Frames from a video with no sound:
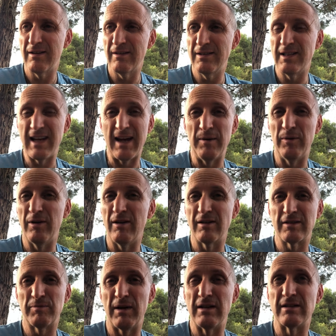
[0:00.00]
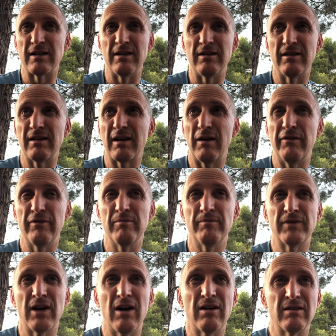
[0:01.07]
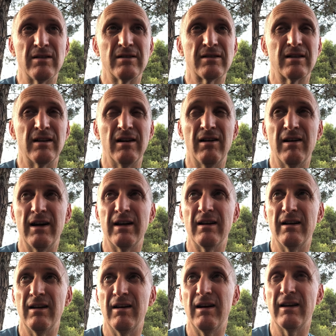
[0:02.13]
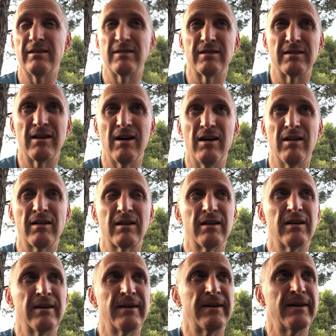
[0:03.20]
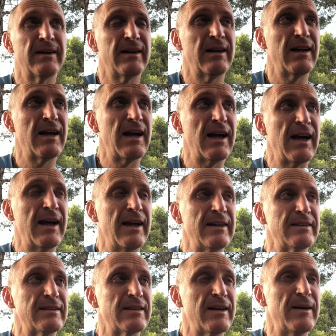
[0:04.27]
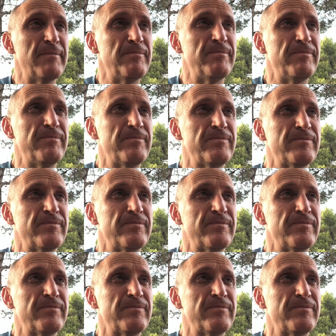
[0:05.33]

this is how it works basically. You can go from darkness to light, light to dark, and um,